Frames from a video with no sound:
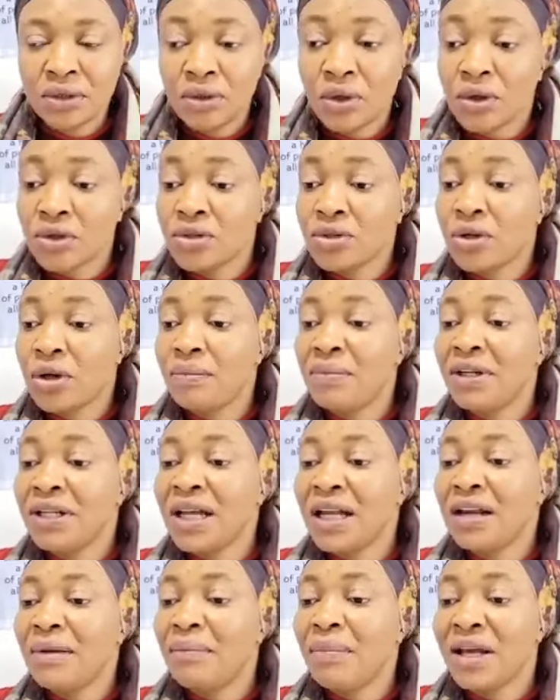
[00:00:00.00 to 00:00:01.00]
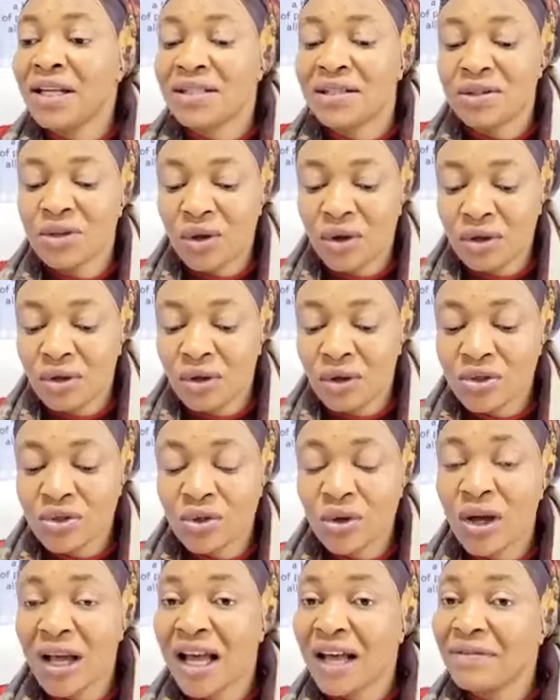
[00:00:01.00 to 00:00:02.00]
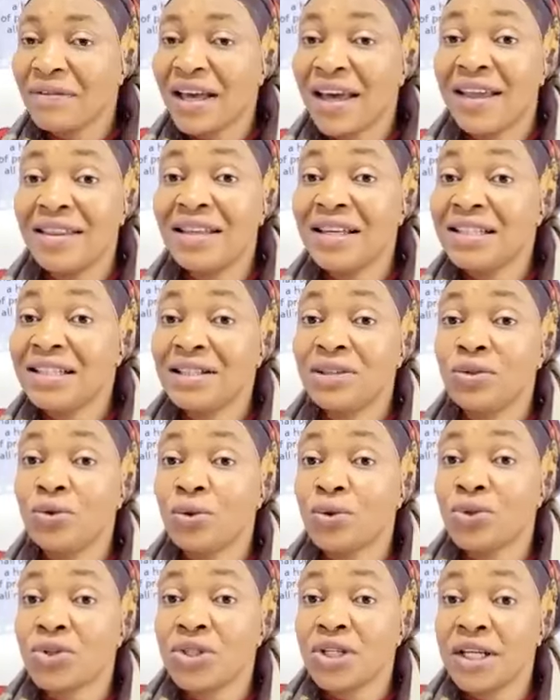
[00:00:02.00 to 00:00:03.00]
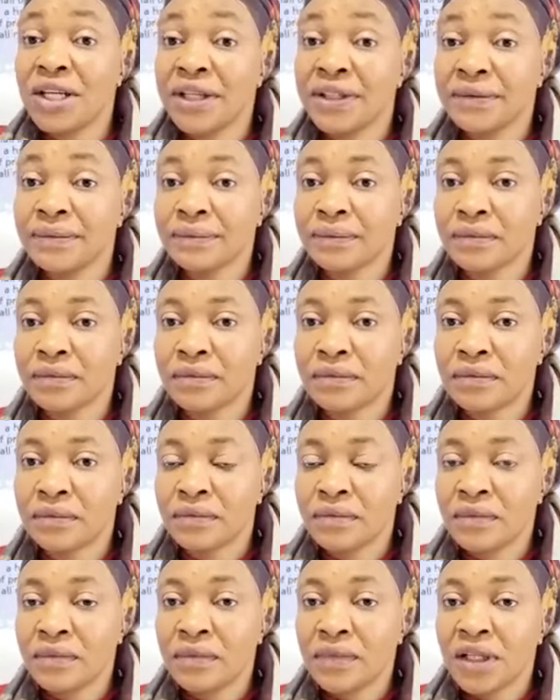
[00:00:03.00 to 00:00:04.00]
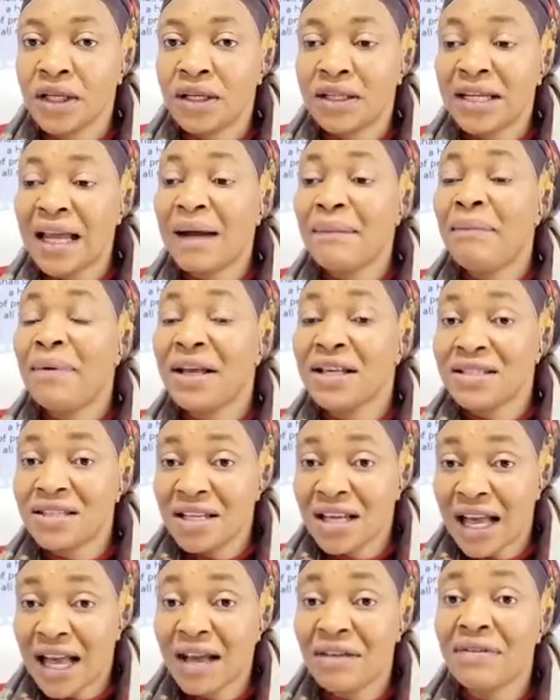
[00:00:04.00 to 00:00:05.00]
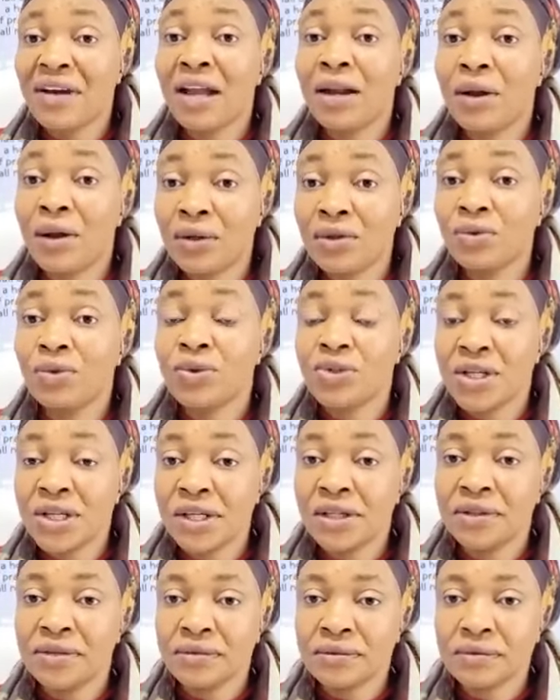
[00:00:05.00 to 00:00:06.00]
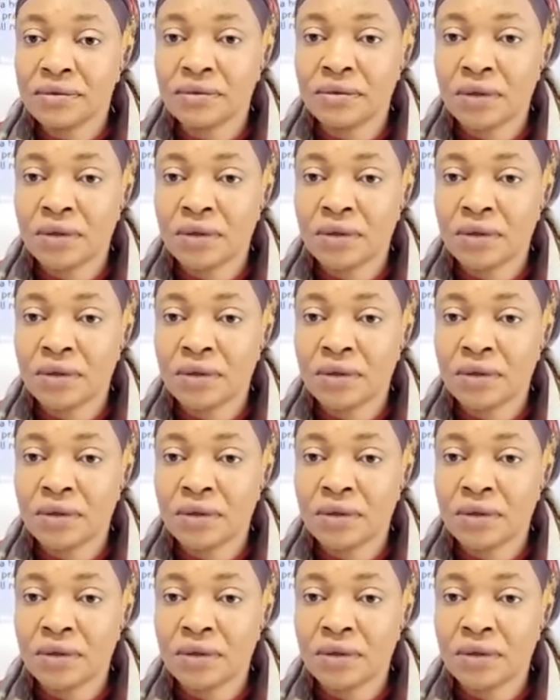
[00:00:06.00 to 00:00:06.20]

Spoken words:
Does not mean that the person does not have anything to say. That person have a lot to say.